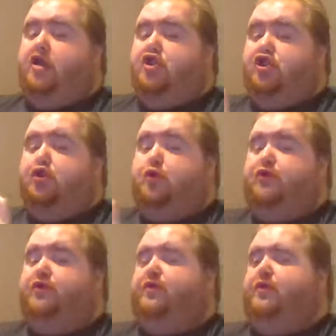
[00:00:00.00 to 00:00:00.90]

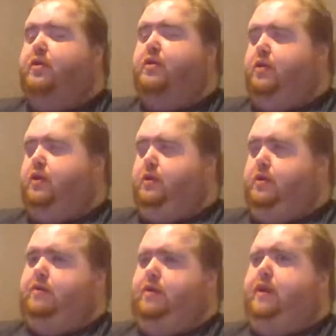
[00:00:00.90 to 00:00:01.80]
issues. You know
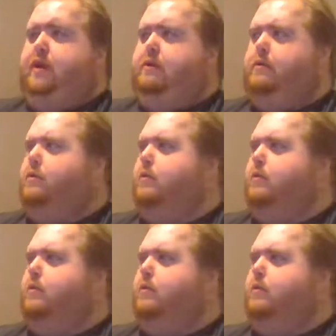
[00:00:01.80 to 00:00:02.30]
what I mean?